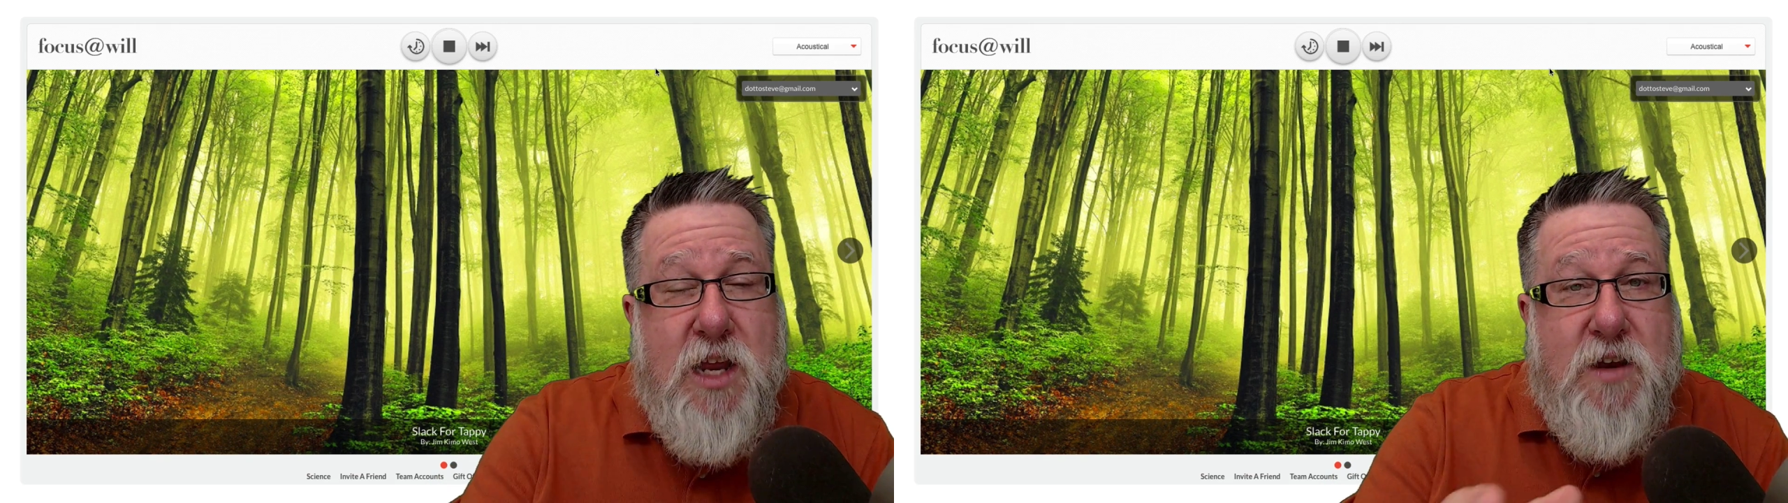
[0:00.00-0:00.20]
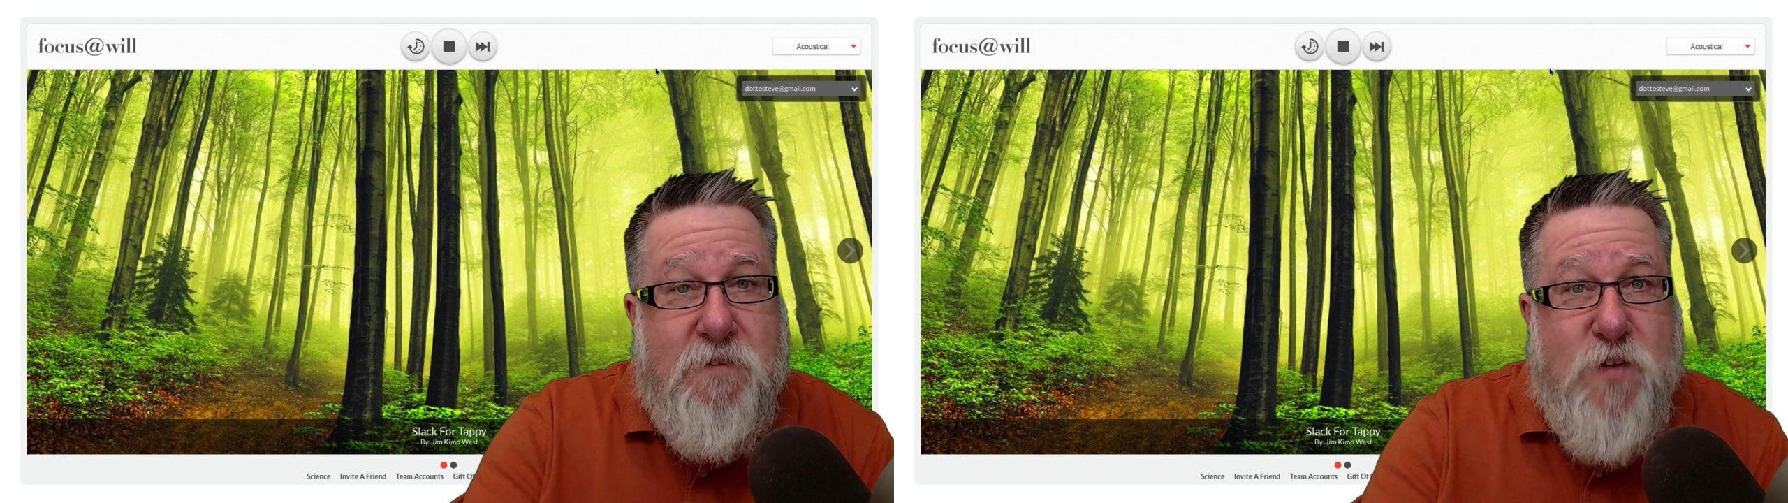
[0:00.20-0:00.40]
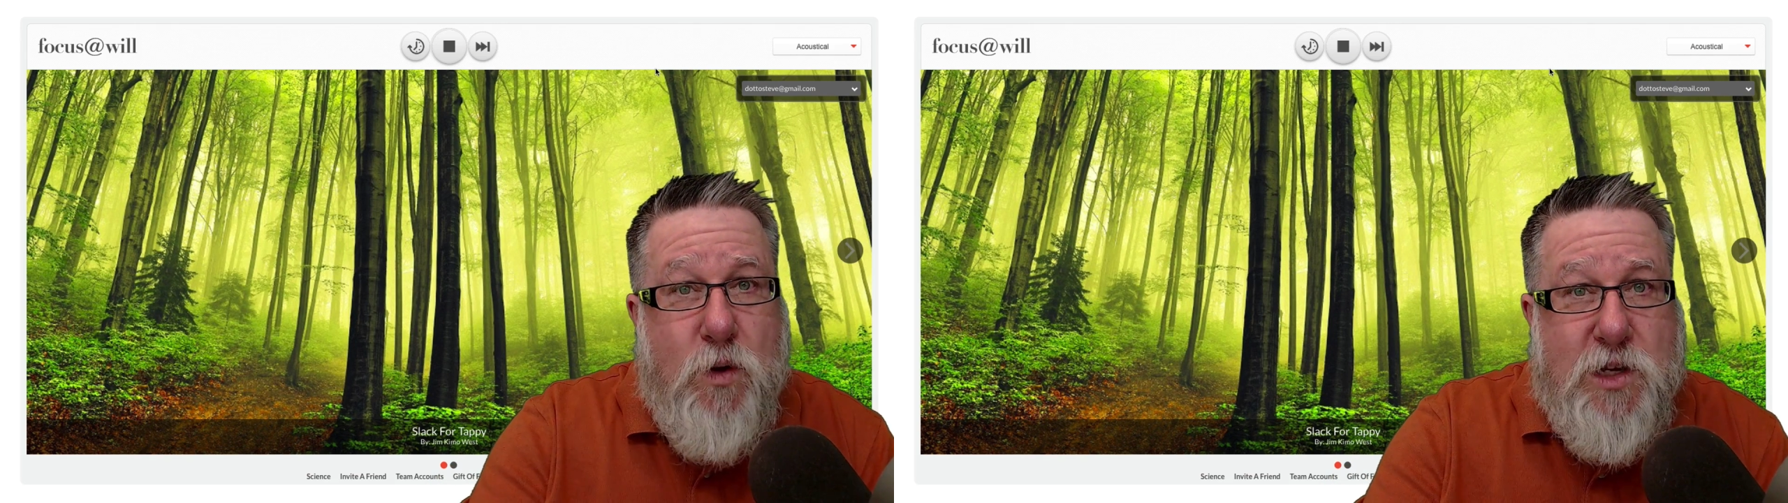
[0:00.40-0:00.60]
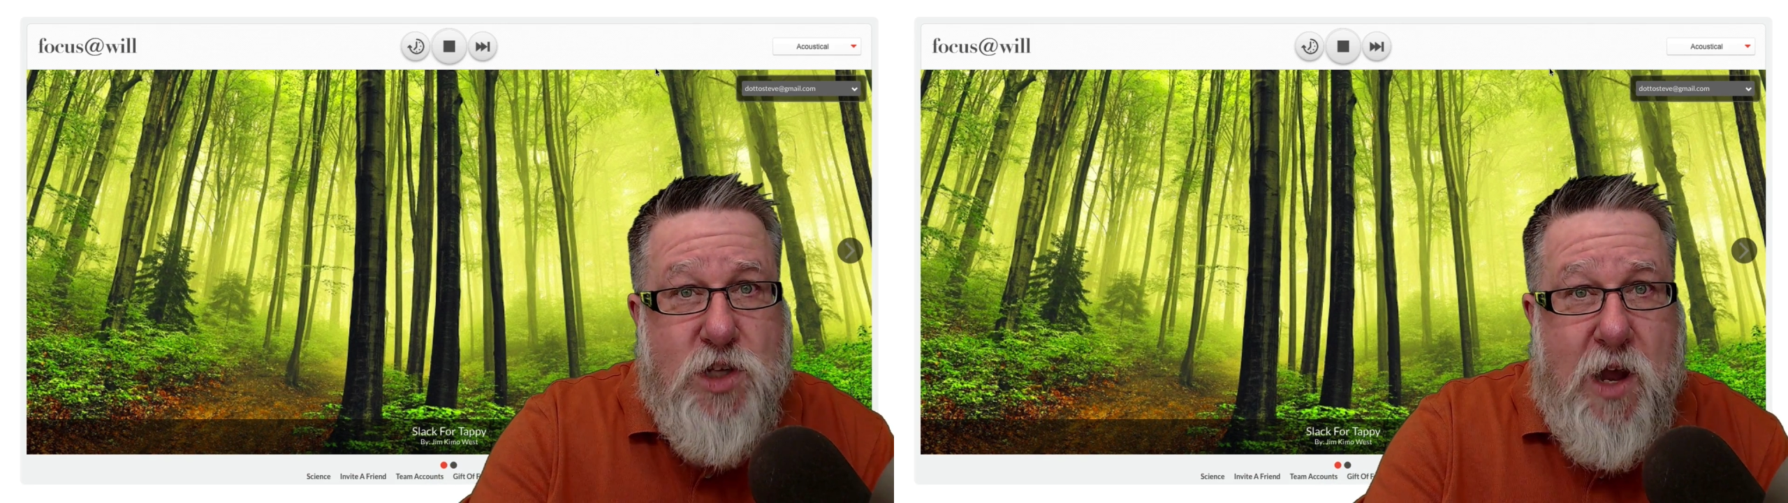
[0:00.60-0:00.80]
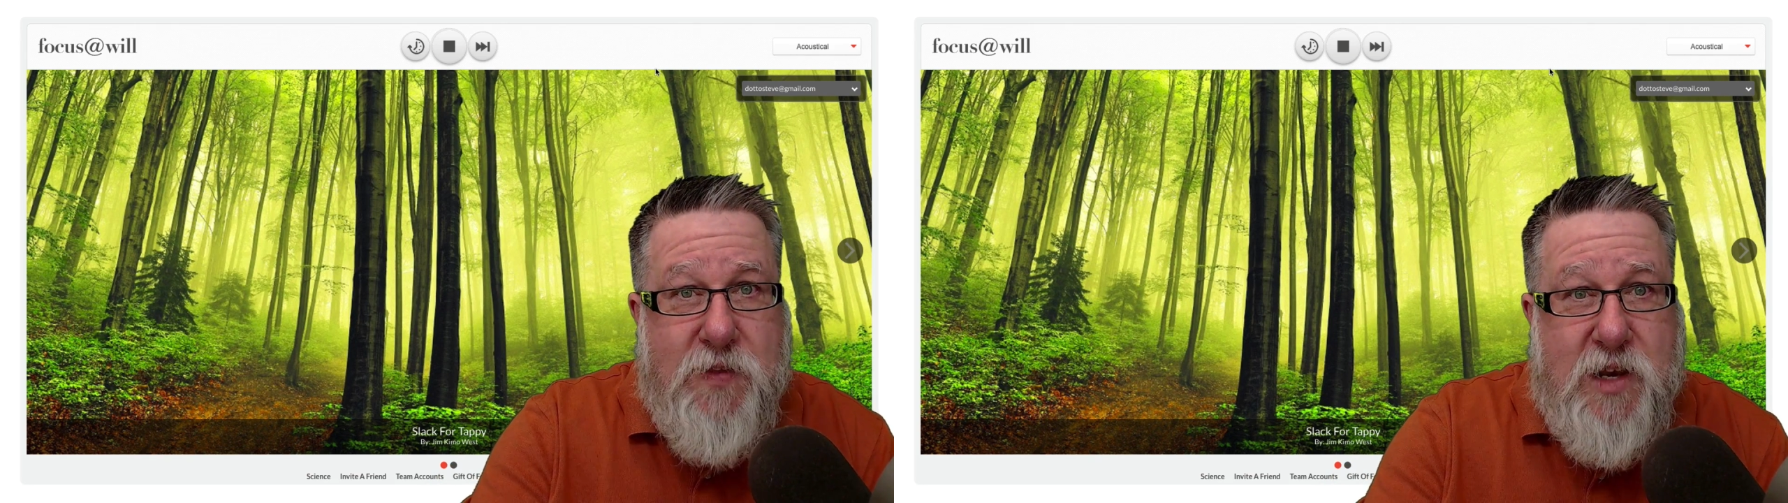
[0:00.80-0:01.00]
to focus
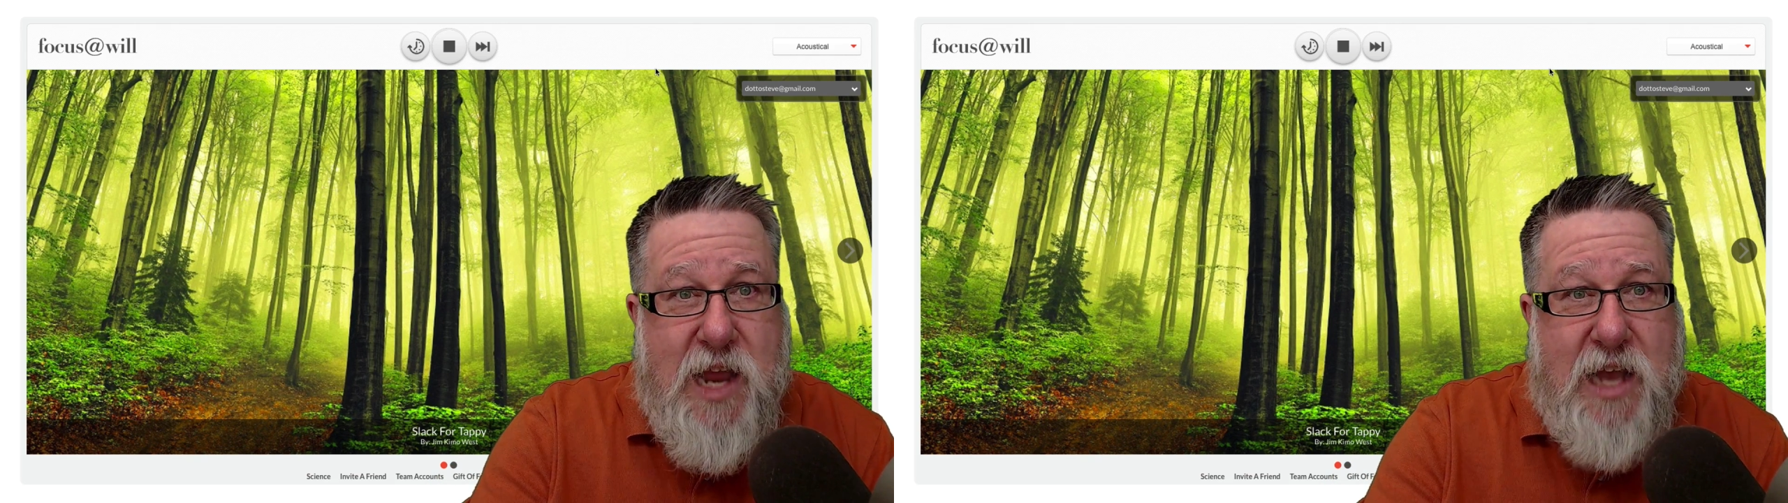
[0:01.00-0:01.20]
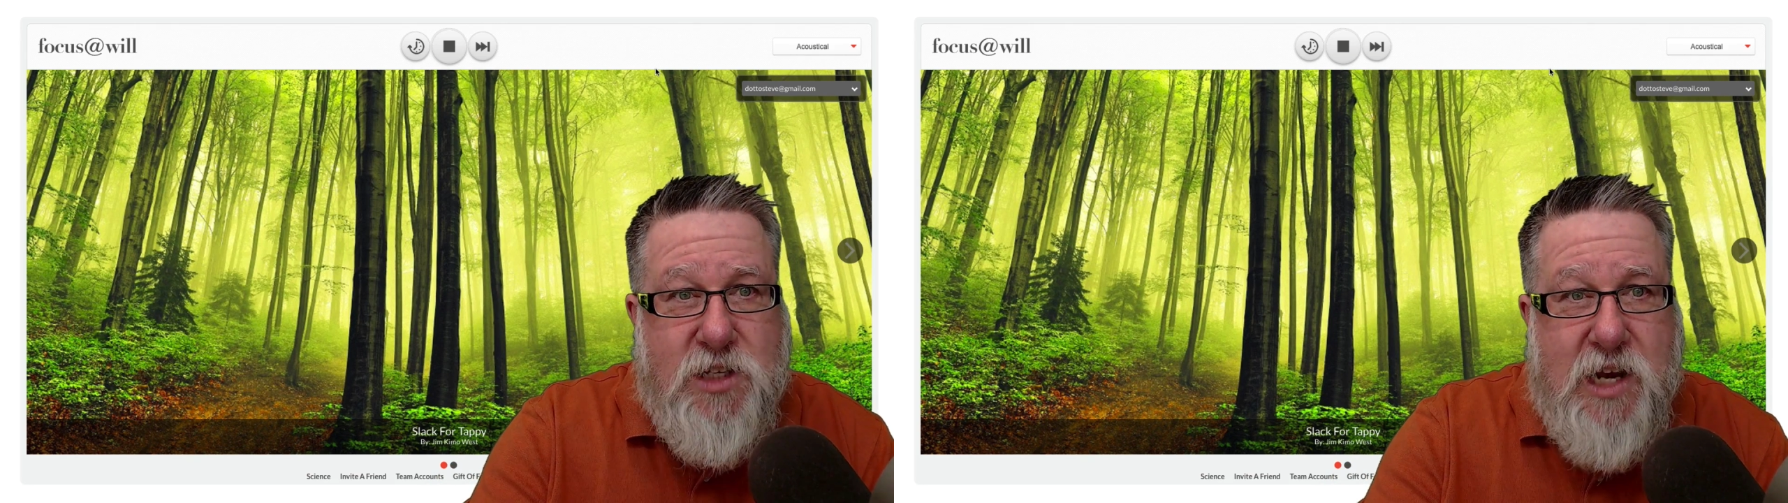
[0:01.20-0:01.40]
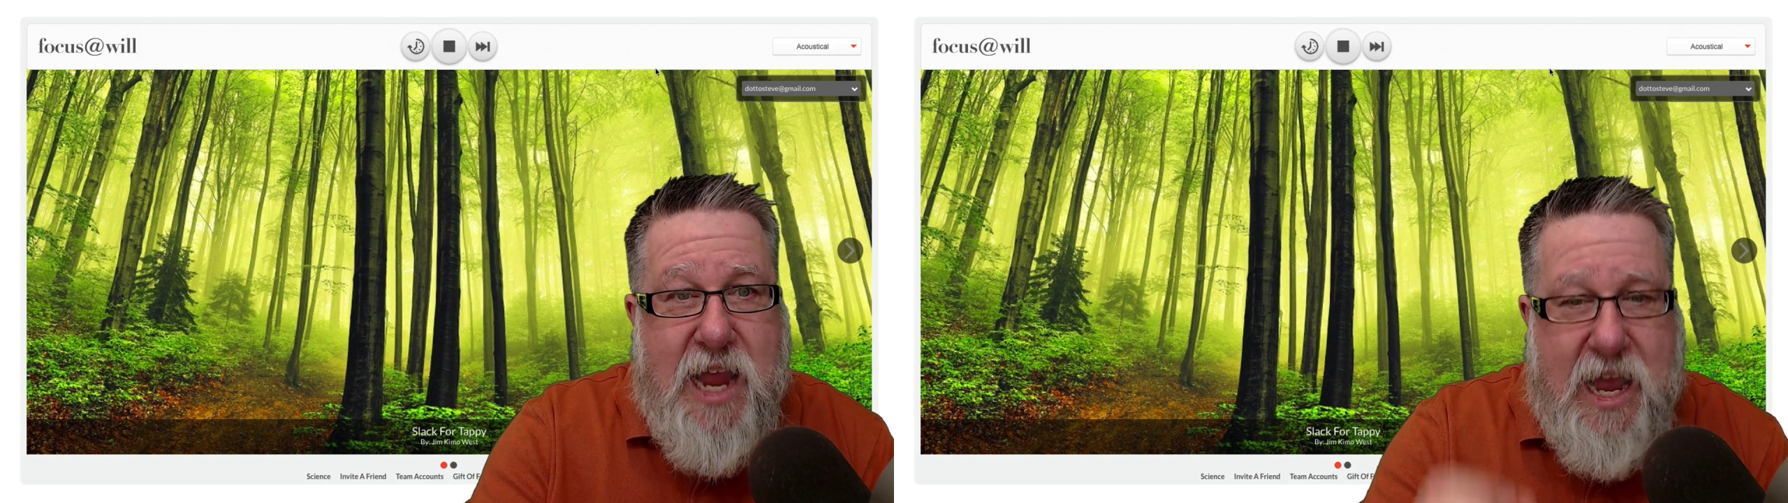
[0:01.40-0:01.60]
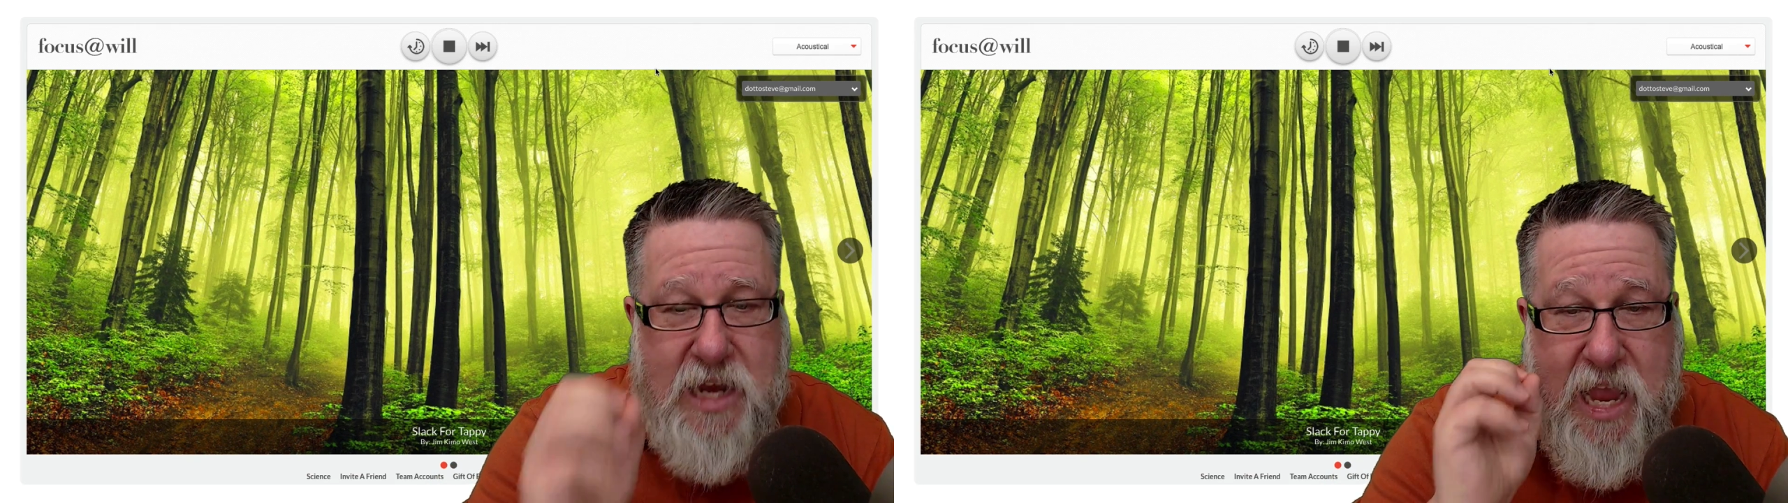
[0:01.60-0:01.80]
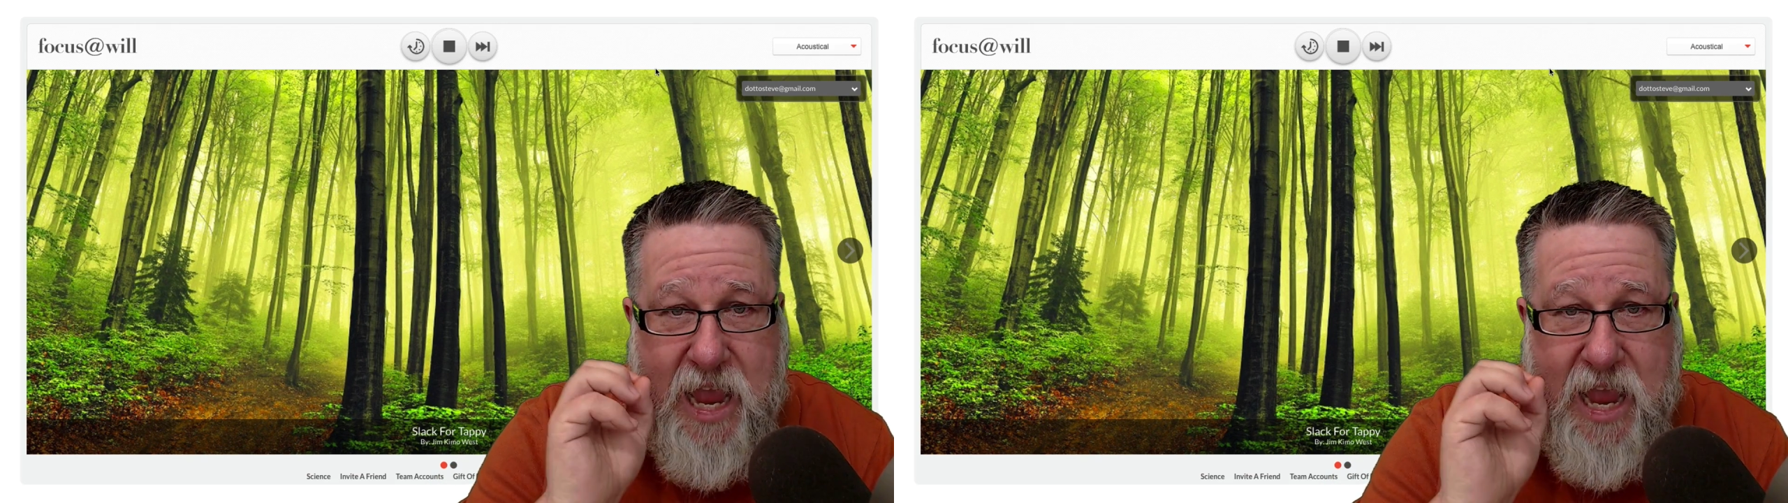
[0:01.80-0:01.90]
on the task at hand.